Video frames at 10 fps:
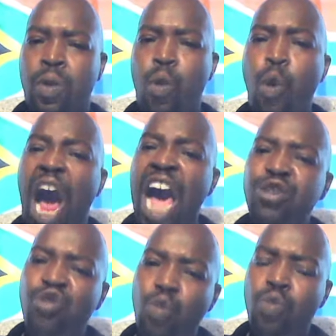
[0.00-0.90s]
Who
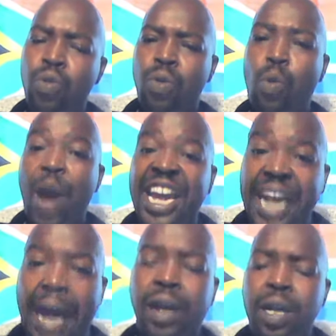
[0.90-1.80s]
are you,
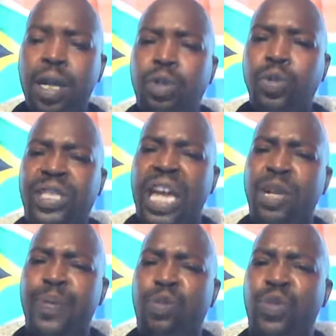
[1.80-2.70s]
Wena, to
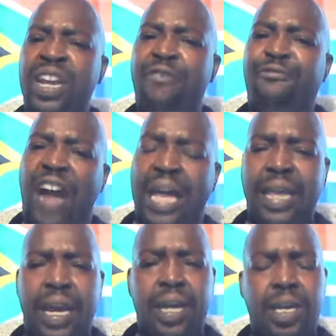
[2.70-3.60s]
stand between the
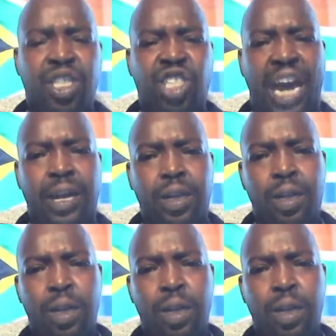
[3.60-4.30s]
father and his child?